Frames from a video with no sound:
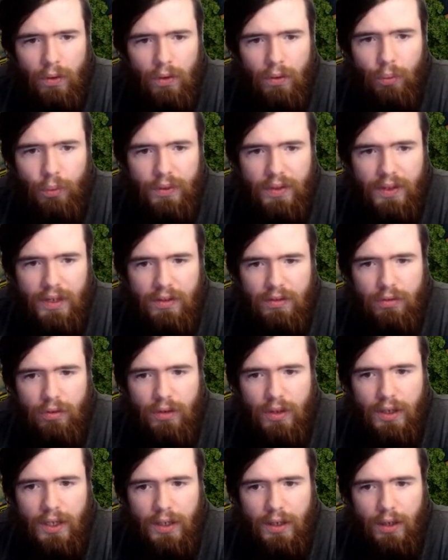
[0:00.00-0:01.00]
With these two
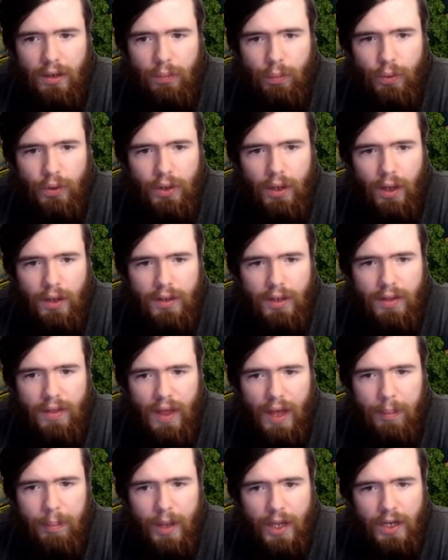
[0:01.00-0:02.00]
negated, we're not in
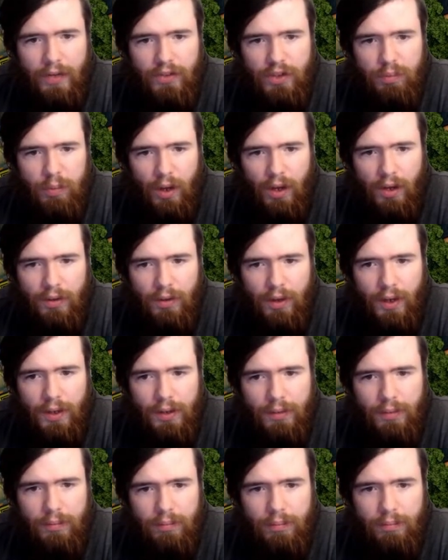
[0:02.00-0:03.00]
that bad of spot, right?
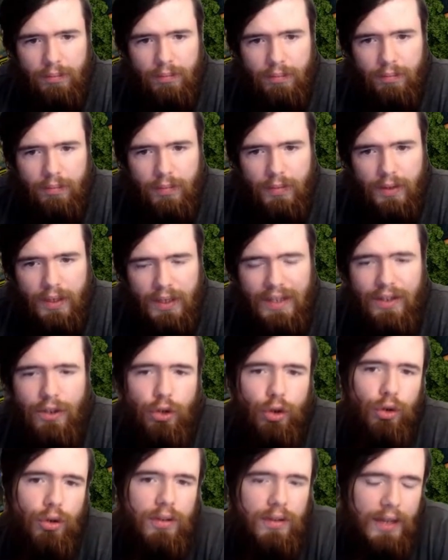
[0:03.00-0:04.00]
He
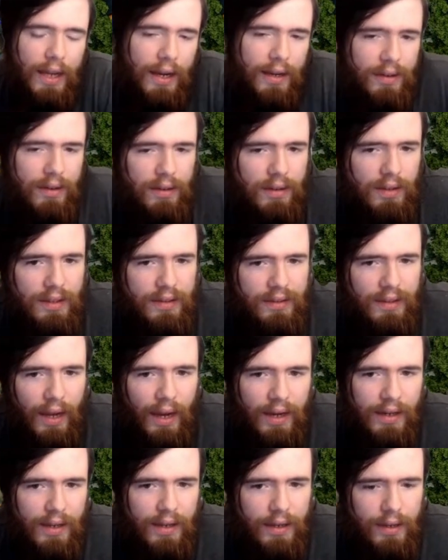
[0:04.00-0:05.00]
could technically
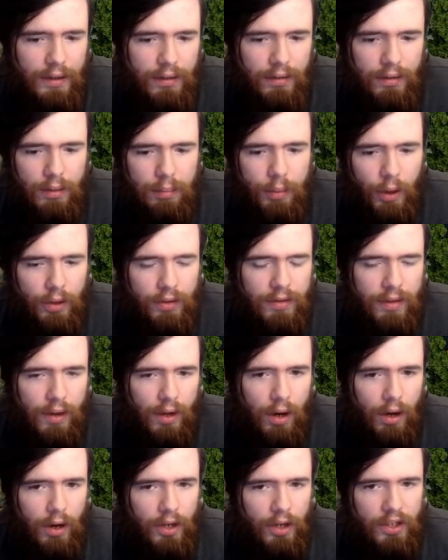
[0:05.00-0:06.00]
tidying to bounce the
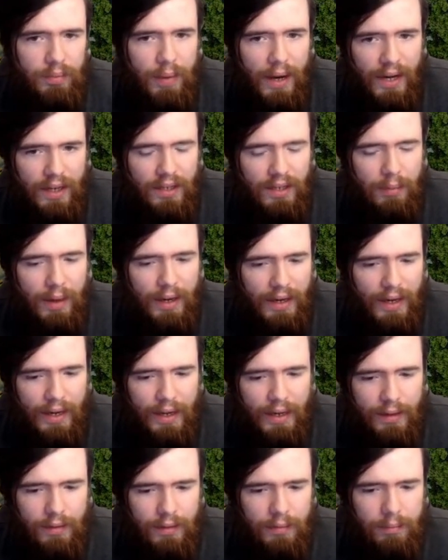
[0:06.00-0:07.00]
cards back to my
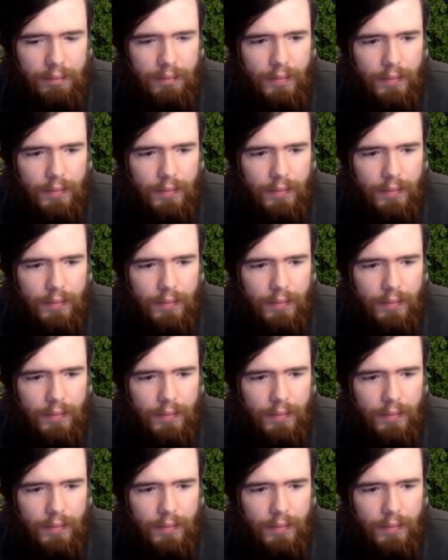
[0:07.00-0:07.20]
hand.